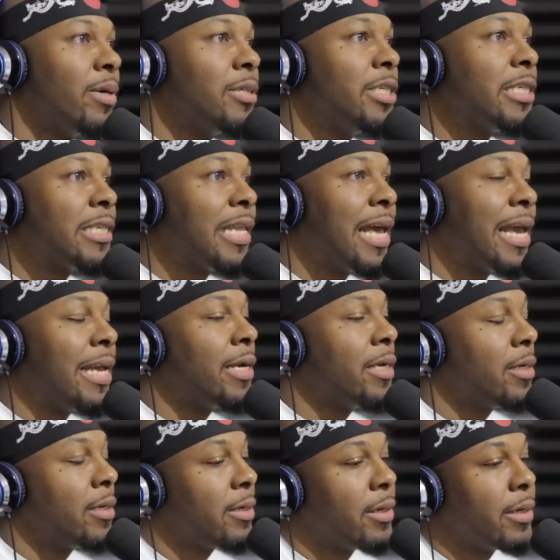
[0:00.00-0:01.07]
We was just like
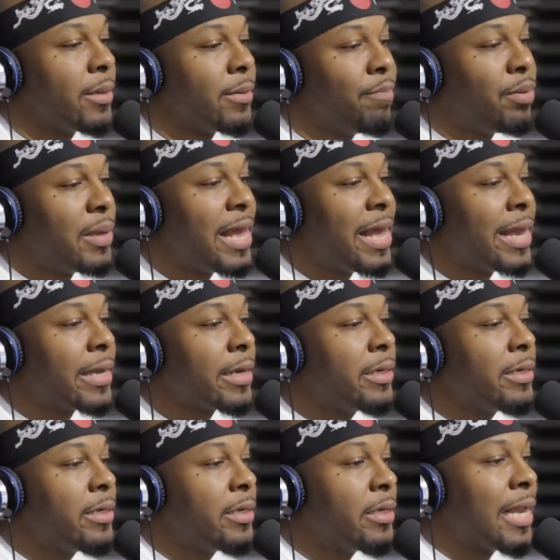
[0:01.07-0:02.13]
black,
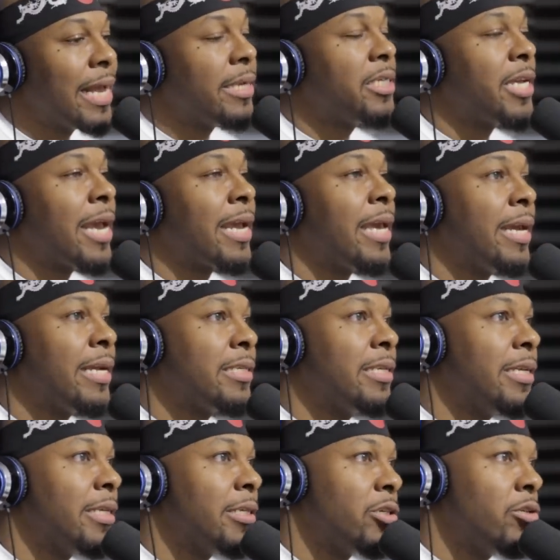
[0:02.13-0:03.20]
like jackass
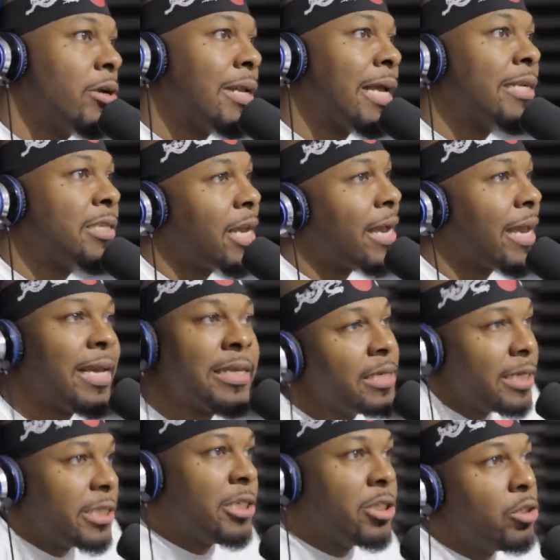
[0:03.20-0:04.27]
niggas. You know, like jackass
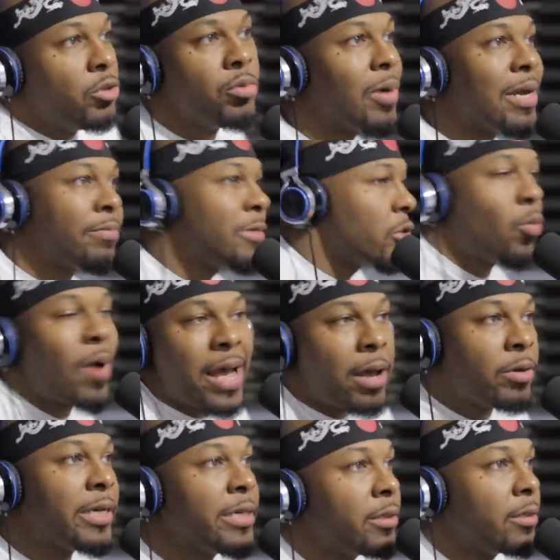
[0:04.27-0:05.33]
niggas just do what, just
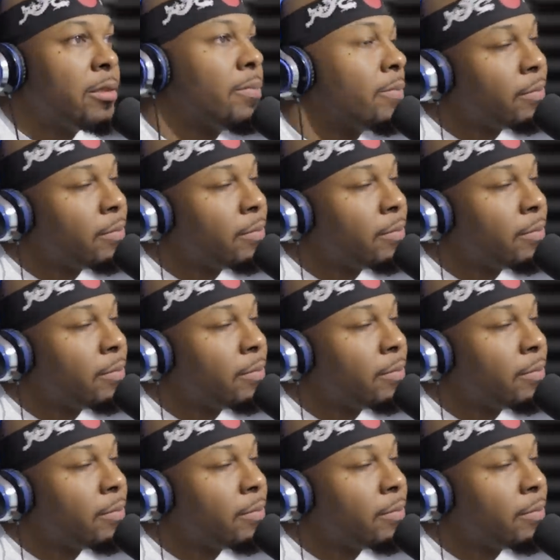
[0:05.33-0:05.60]
wild niggas.